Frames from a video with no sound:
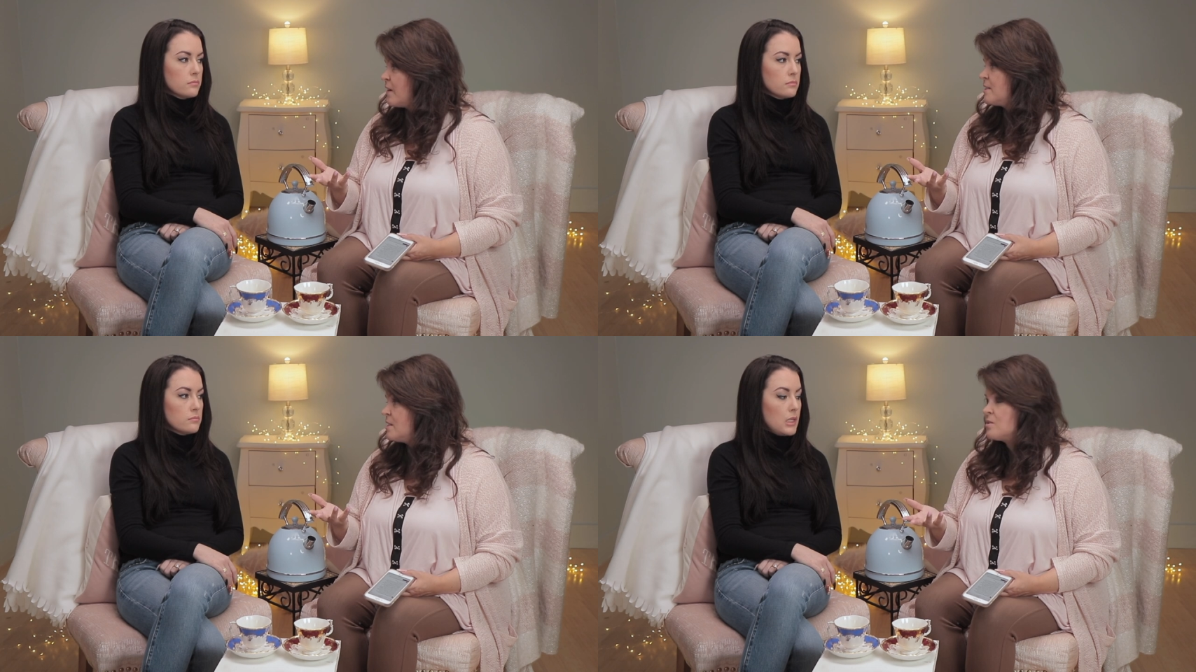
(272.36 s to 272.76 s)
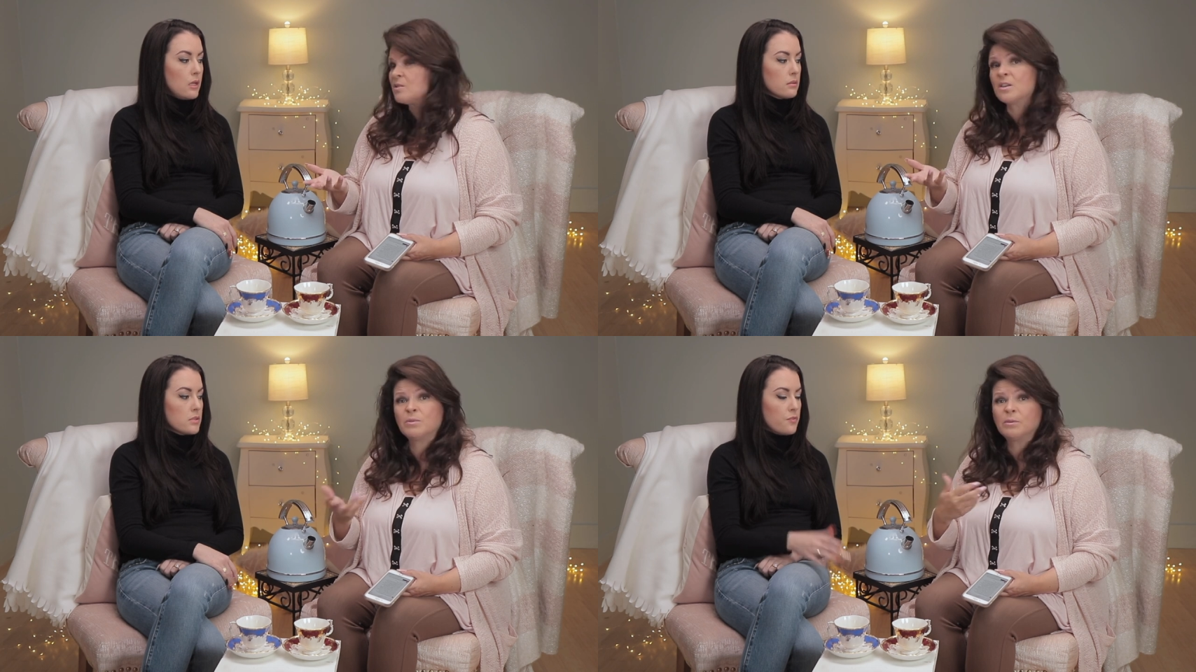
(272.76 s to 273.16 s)
Speaker 1: fuzzy, yeah, so
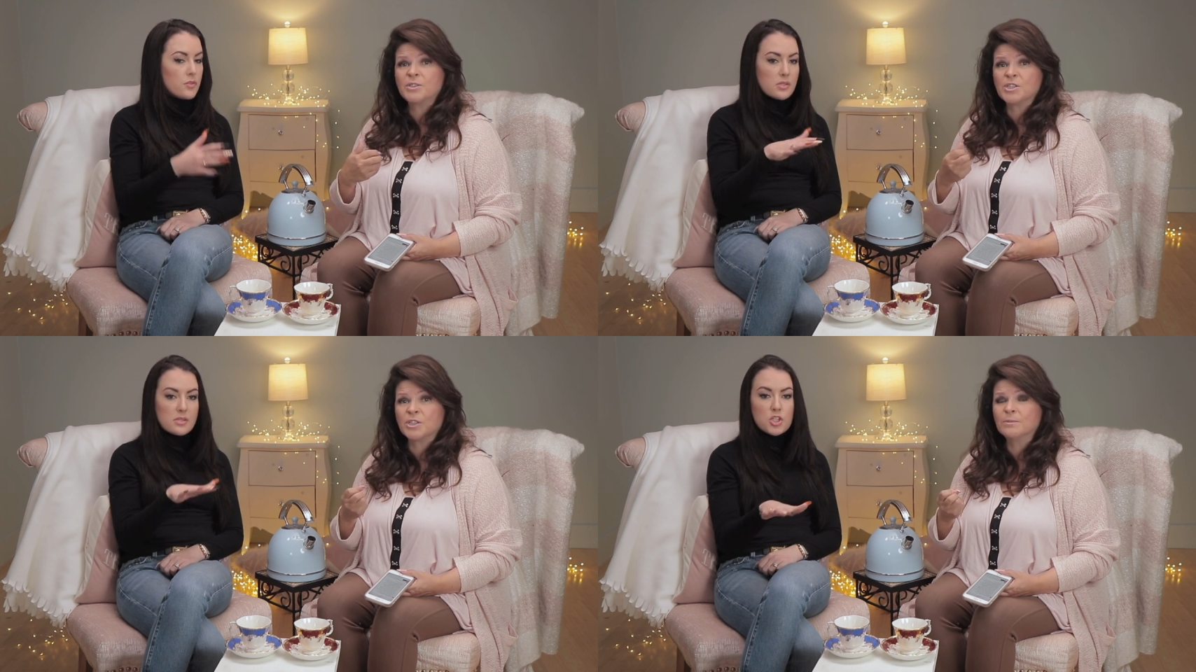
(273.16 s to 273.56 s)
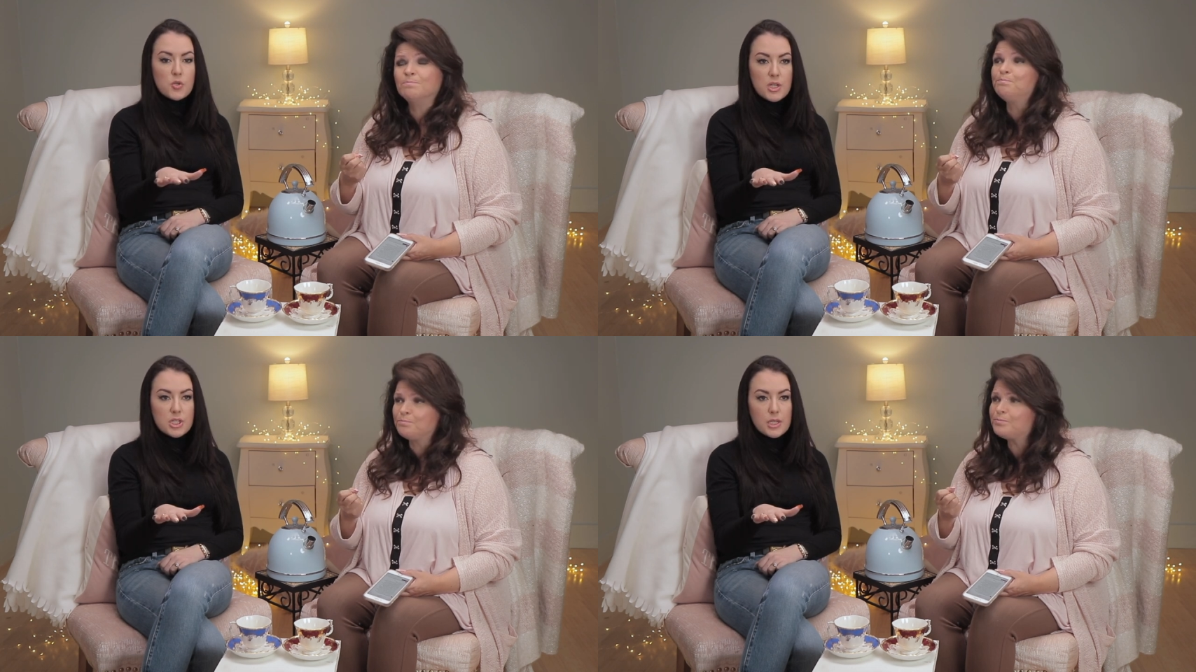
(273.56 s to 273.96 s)
they will return. the
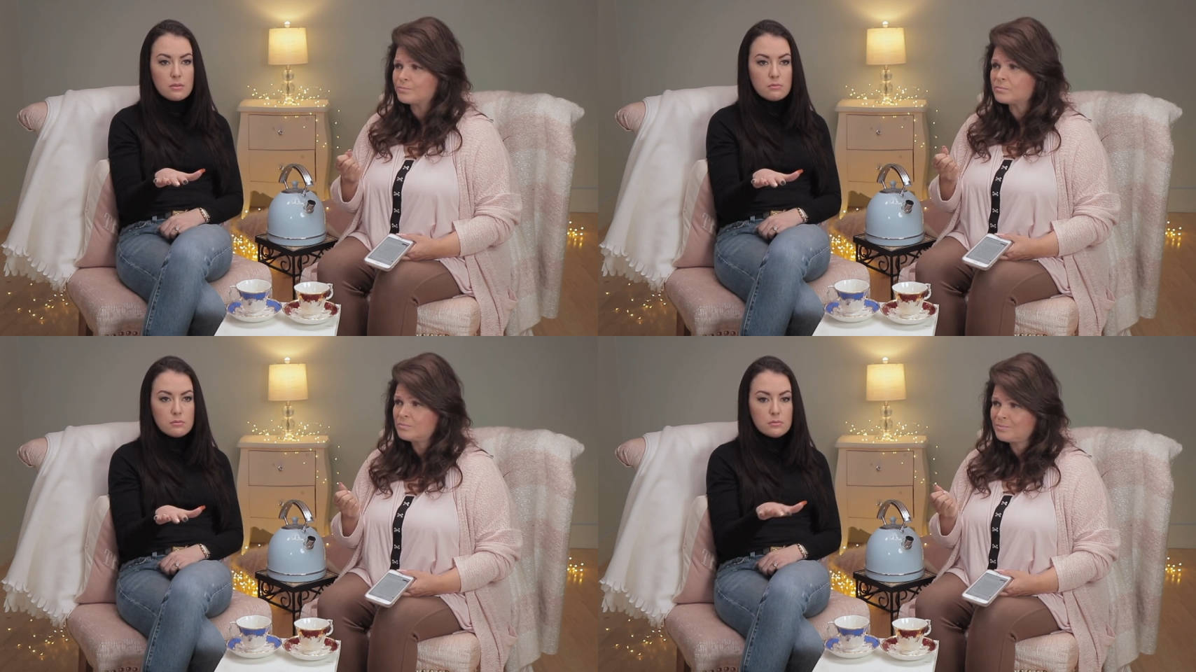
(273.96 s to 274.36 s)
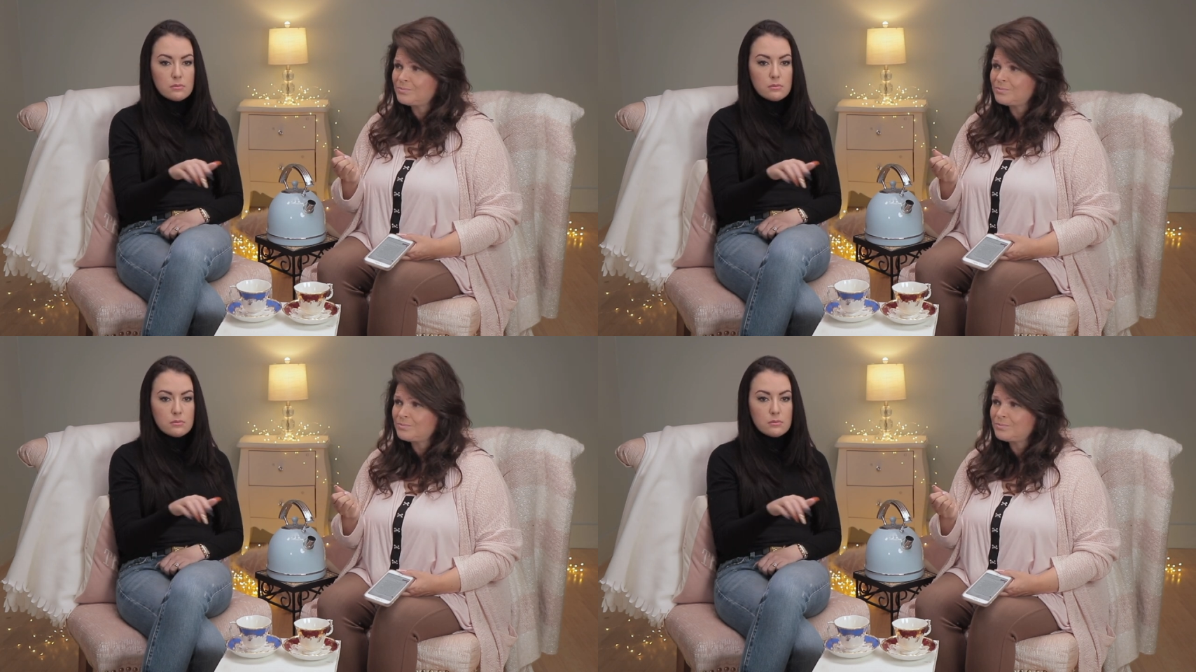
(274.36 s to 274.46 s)
situation.